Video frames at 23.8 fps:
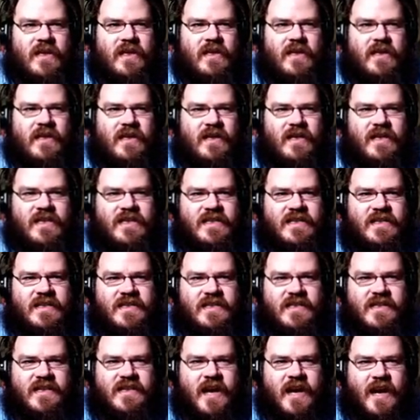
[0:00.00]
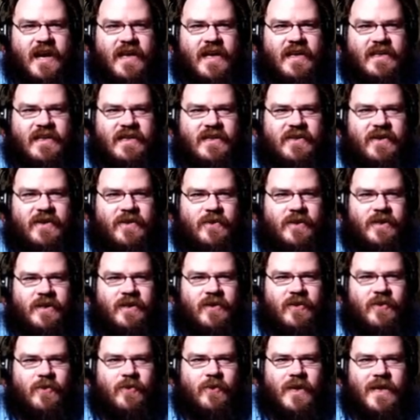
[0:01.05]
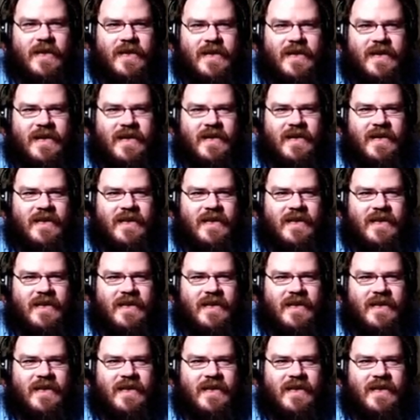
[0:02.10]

He's just not going away.